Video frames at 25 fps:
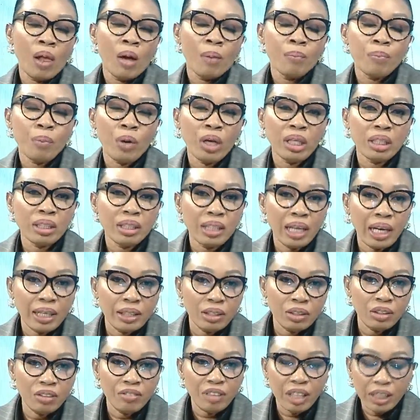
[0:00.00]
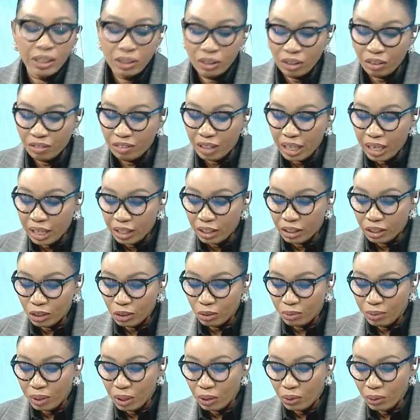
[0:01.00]
Policy at the University of Lagos.
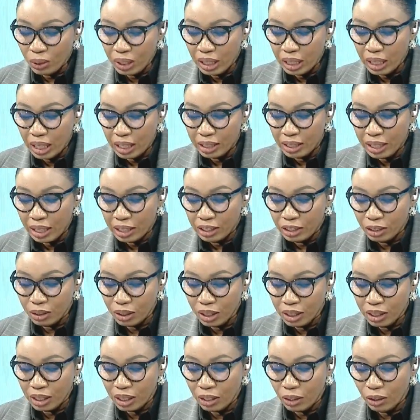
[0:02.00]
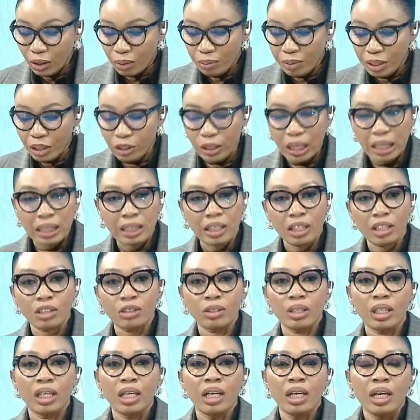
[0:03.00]
We've been looking at Nigeria's economic
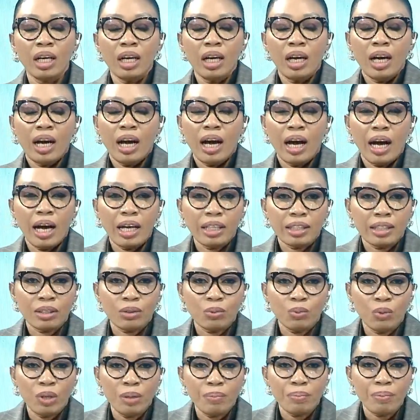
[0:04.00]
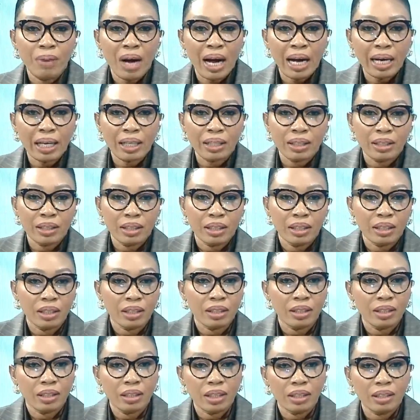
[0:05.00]
trajectory as we mark the
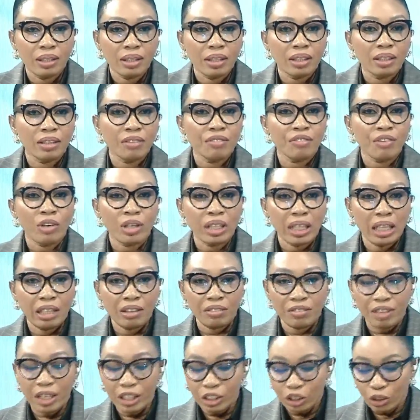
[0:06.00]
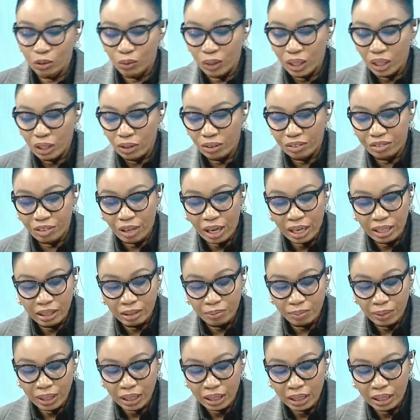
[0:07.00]
64th anniversary of our
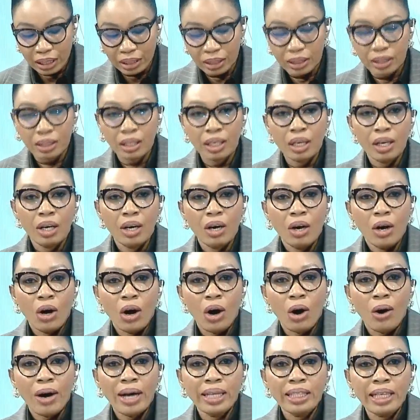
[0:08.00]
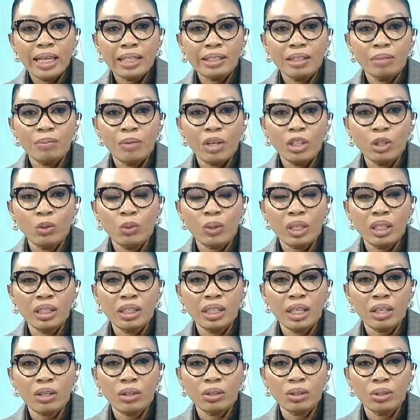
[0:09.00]
independence. All right, that's the much we can
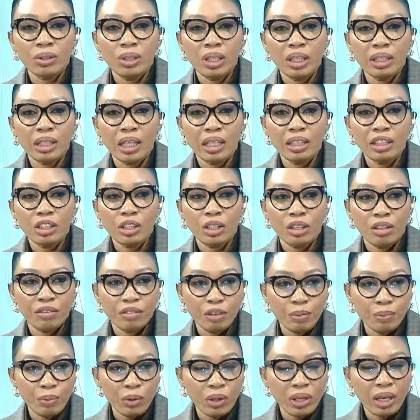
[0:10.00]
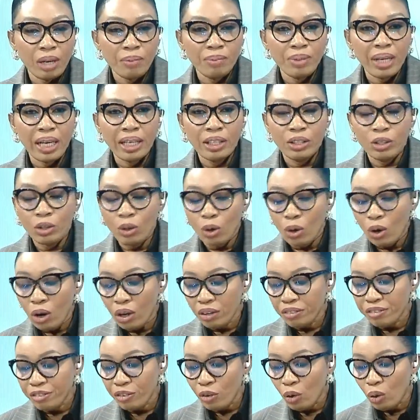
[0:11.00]
take on today's edition of the program. Thank you
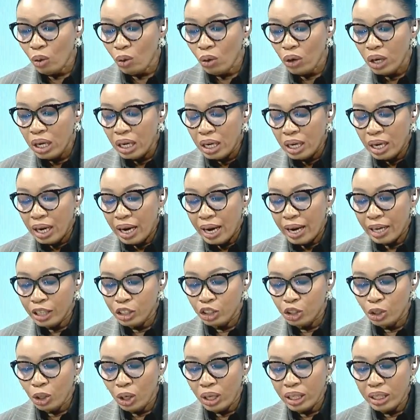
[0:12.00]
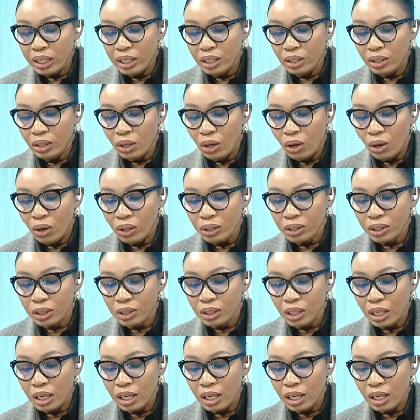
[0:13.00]
all for joining us.